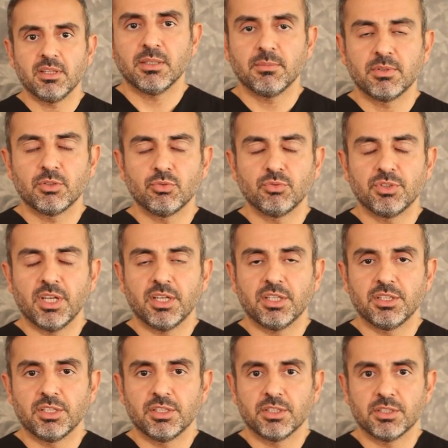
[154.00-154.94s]
a little bit too
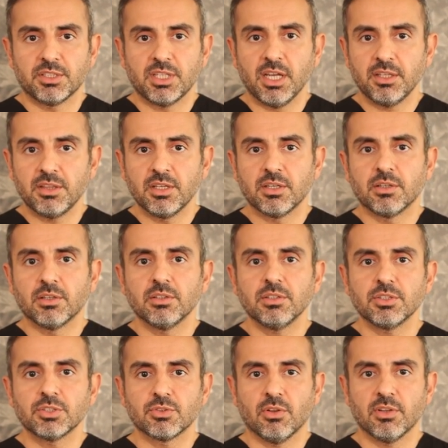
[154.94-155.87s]

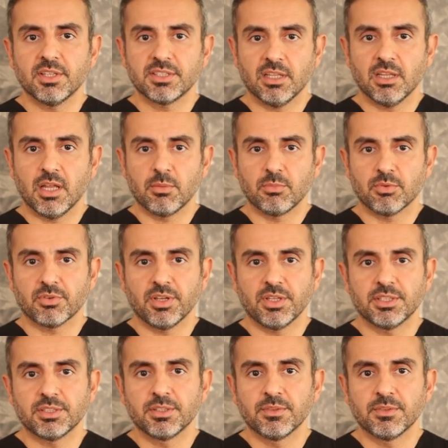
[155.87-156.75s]
technical, so let's elaborate.